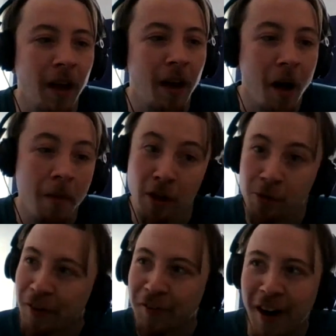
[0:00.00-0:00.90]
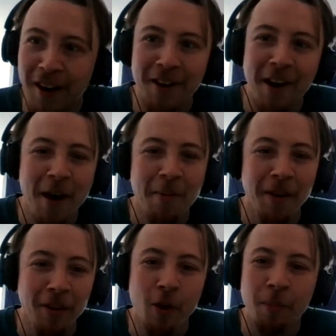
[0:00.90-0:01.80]
I'm not as big a fan now,
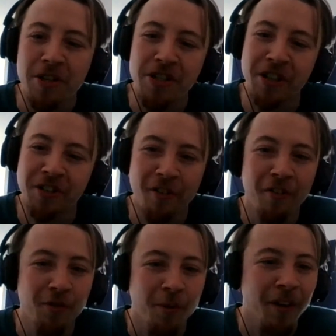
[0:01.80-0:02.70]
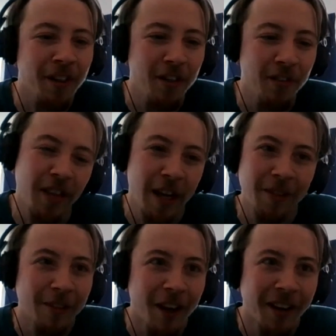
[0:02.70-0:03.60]
but I do appreciate some of his work. He's kind of
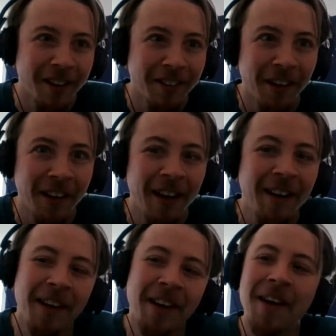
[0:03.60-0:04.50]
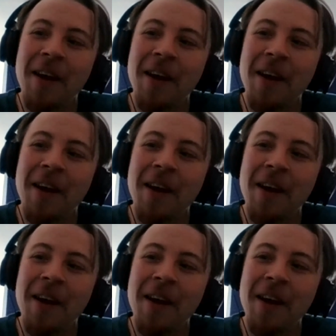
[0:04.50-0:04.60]
went downhill now, like.